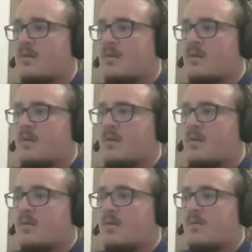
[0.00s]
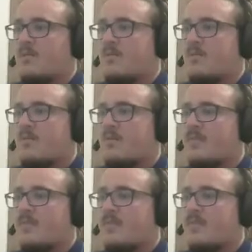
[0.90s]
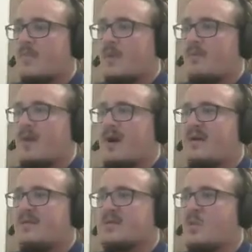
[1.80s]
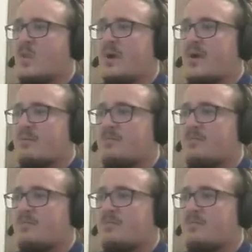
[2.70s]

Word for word: There's people behind us. We need to run. Behind us where?